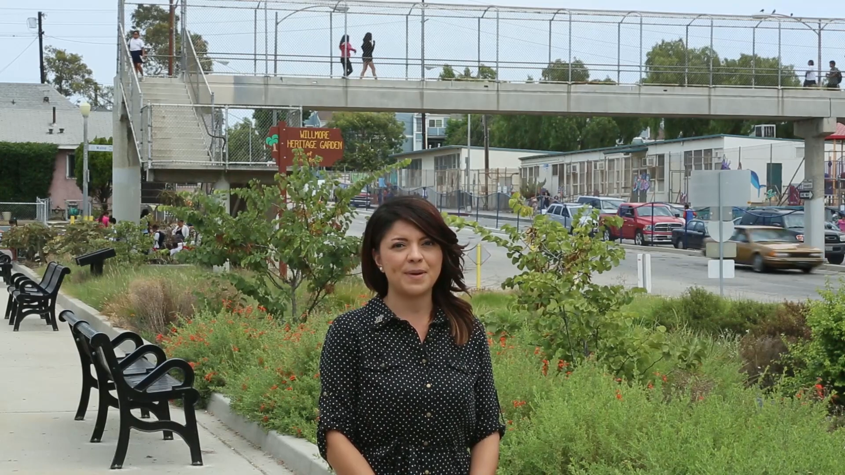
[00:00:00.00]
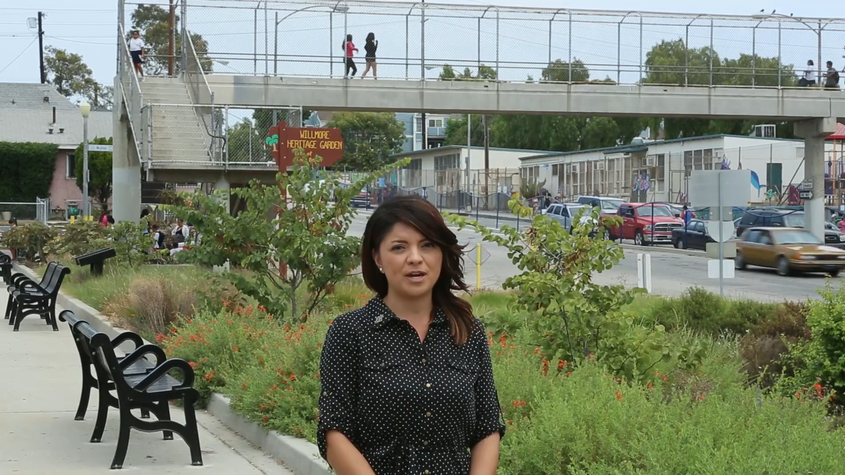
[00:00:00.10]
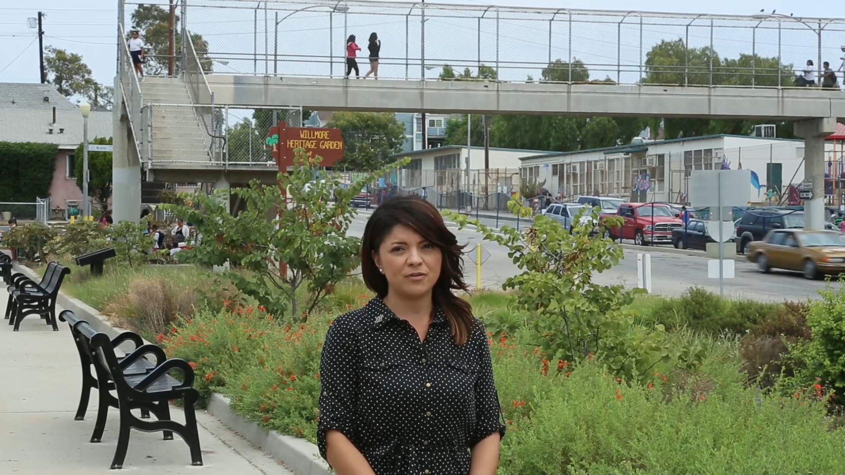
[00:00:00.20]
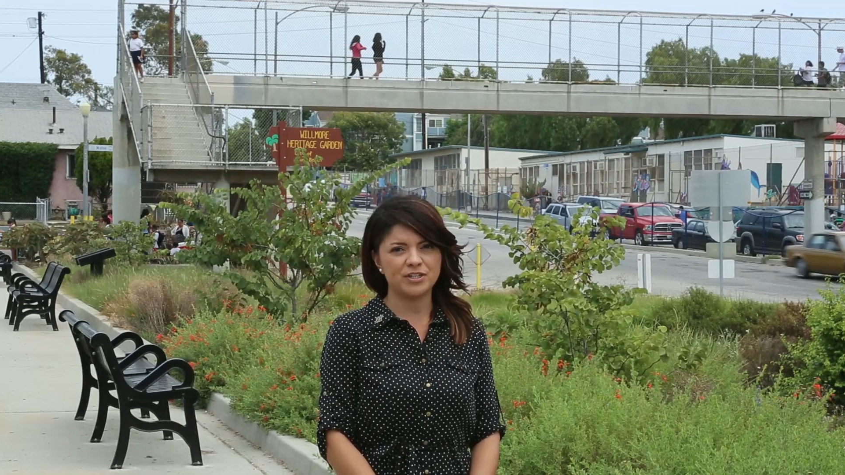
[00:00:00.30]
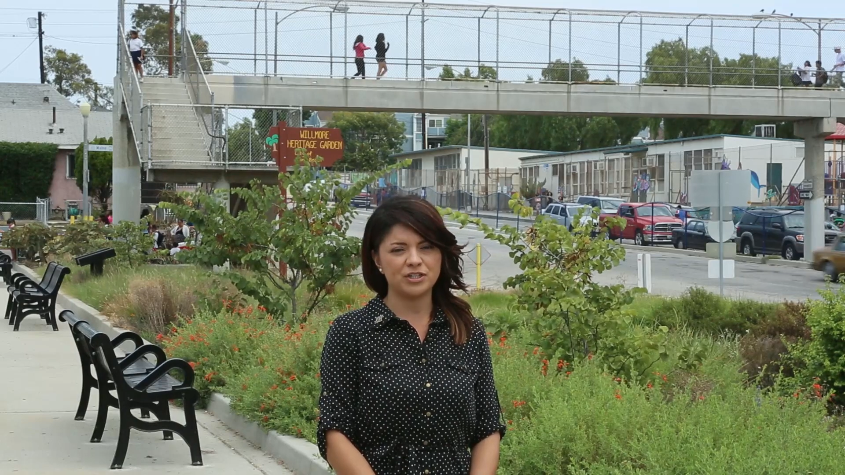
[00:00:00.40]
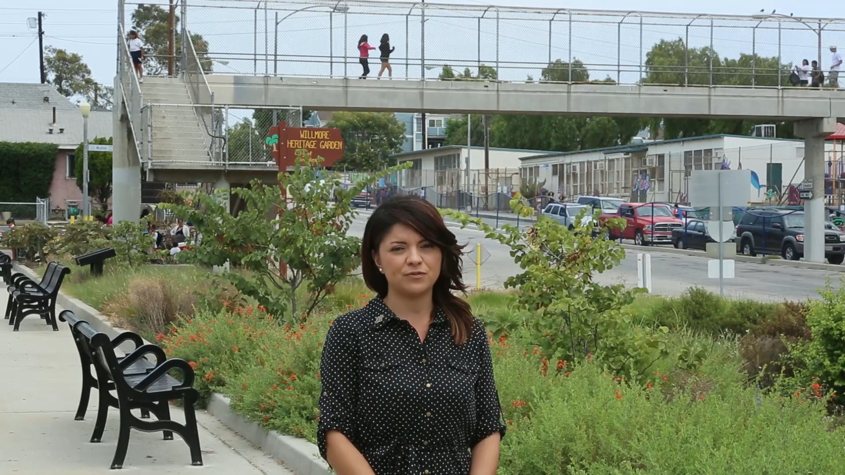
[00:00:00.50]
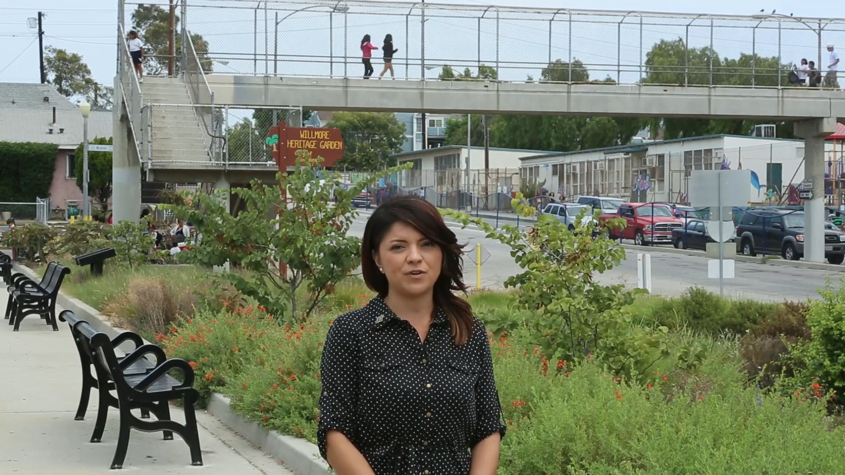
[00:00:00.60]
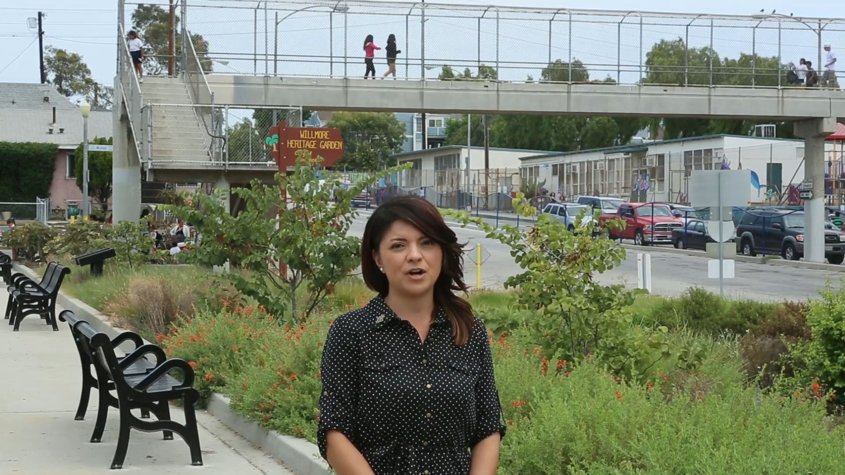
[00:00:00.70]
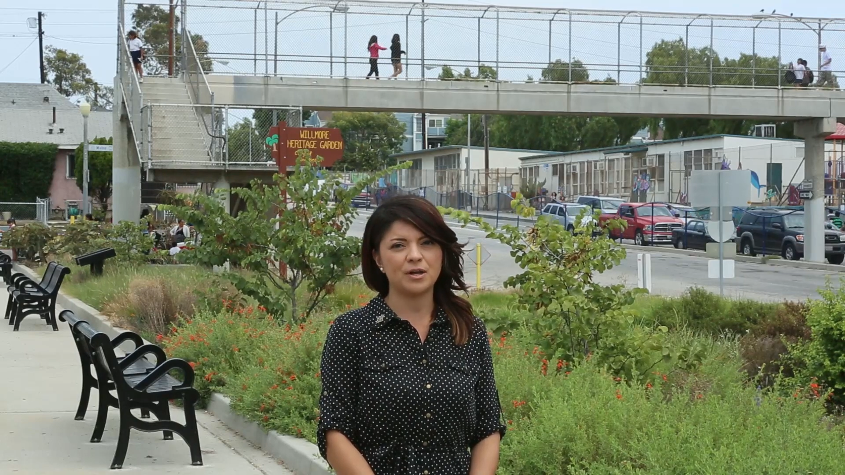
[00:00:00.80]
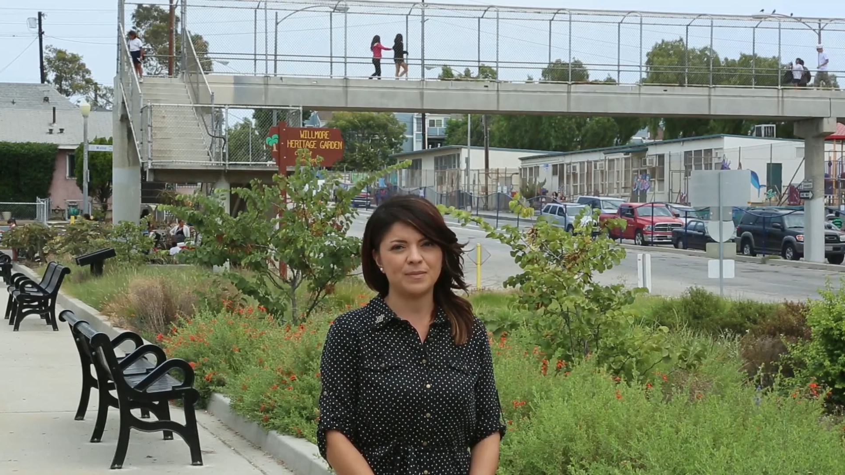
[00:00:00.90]
a better vision
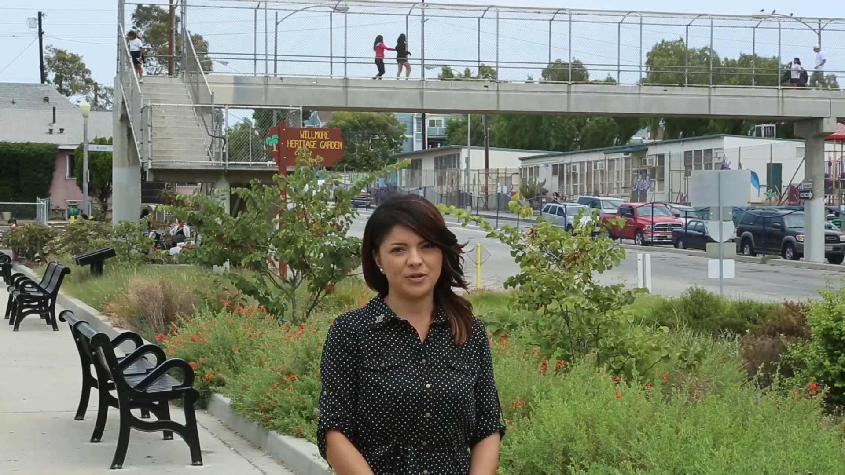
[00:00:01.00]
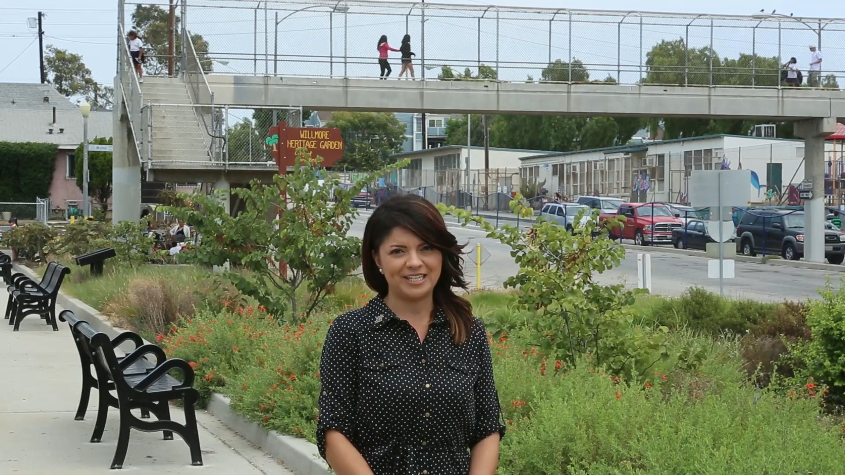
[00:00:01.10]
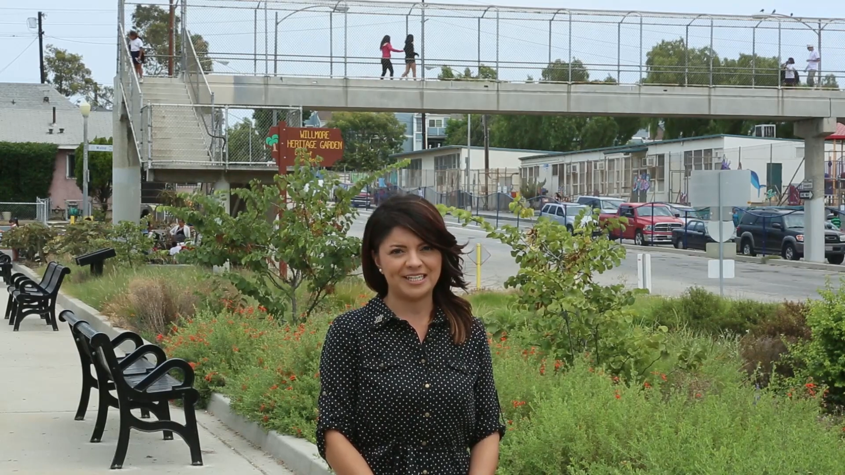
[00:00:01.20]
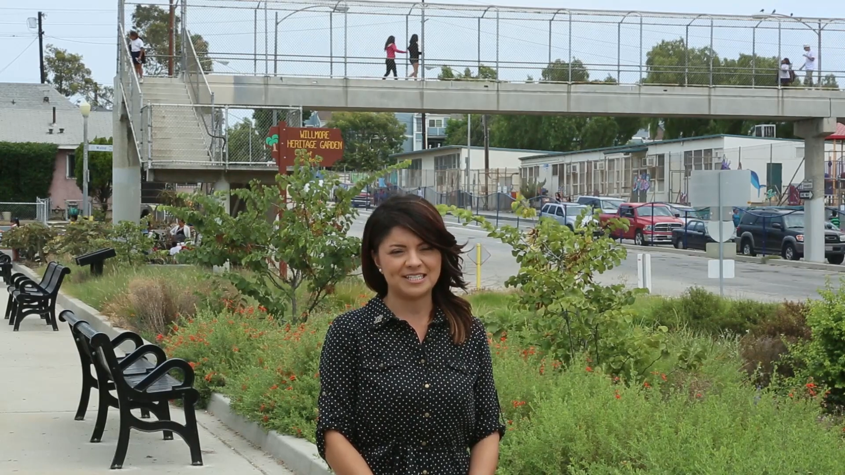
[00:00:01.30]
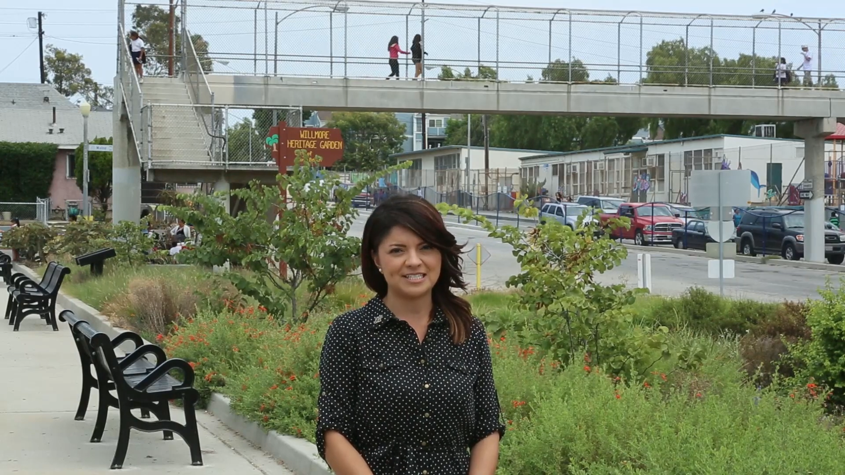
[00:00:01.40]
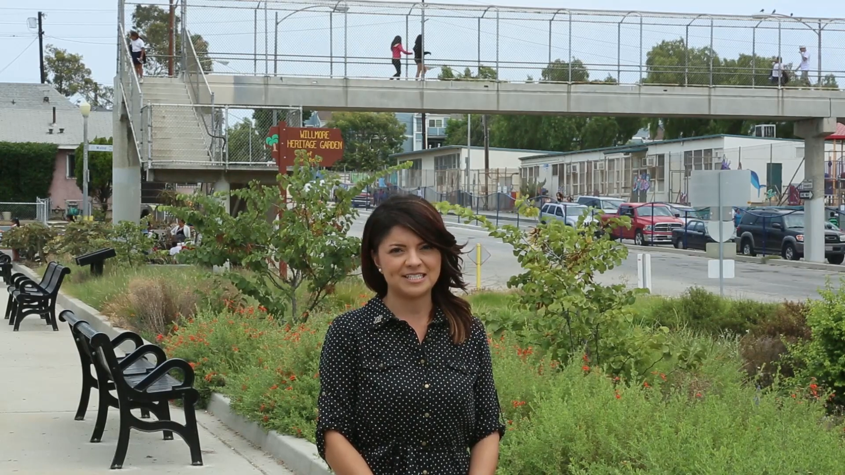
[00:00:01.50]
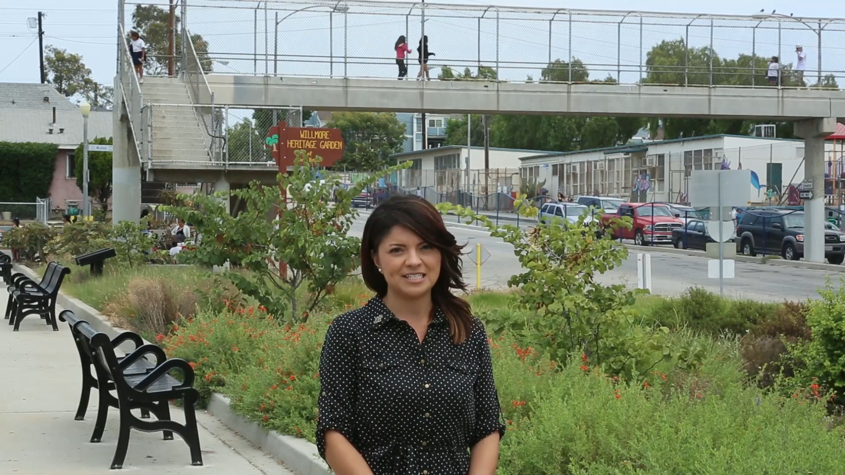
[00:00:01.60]
for our communities.